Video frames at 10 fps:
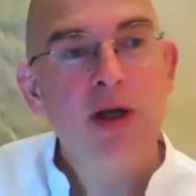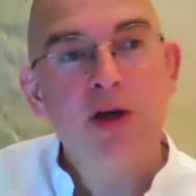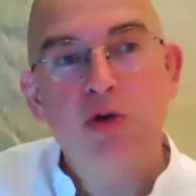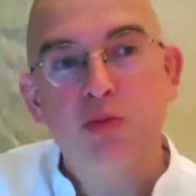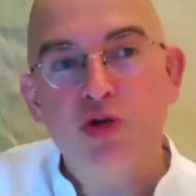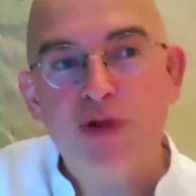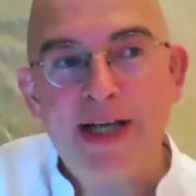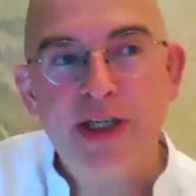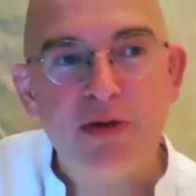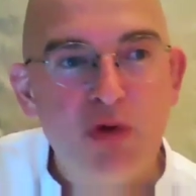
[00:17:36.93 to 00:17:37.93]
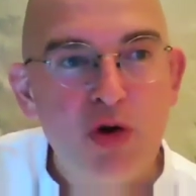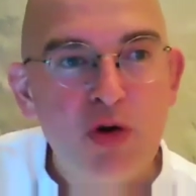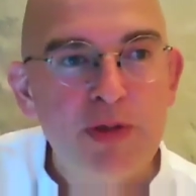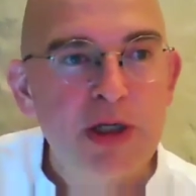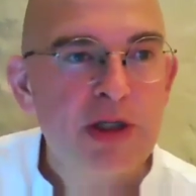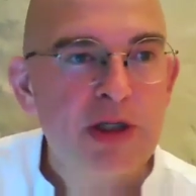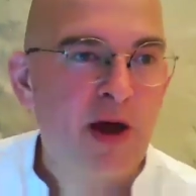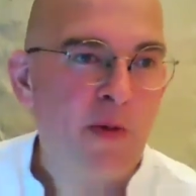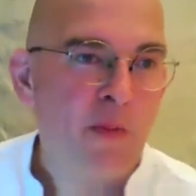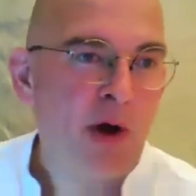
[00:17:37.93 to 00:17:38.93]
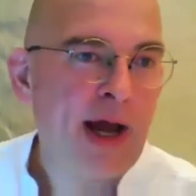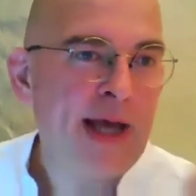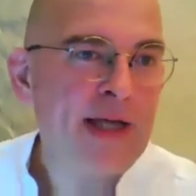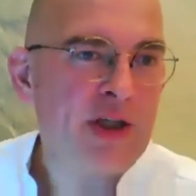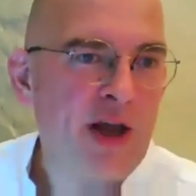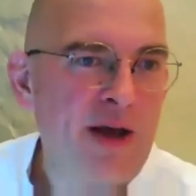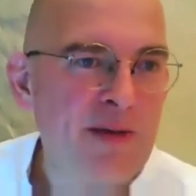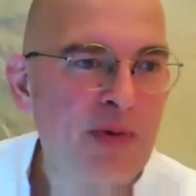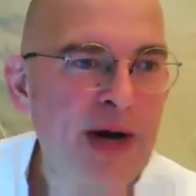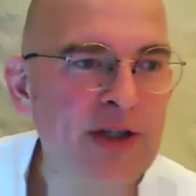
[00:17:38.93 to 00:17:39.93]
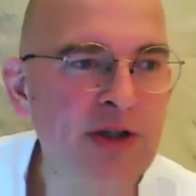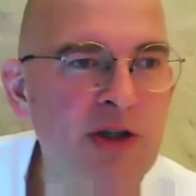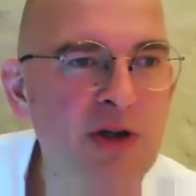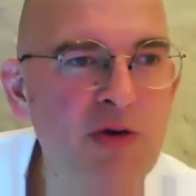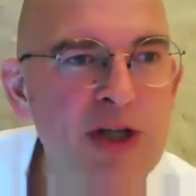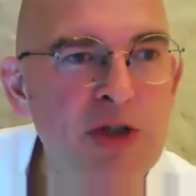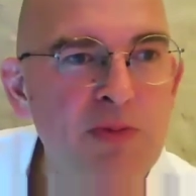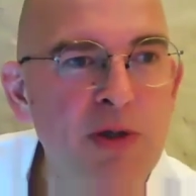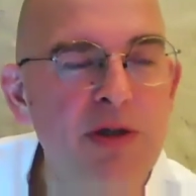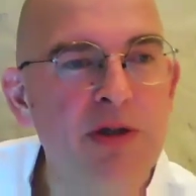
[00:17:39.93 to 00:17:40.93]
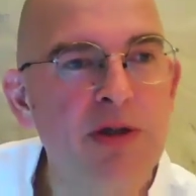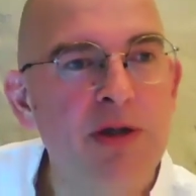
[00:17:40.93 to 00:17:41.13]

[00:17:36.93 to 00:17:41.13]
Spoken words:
comes dressing rooms in certain ways, certain presents at Christmas.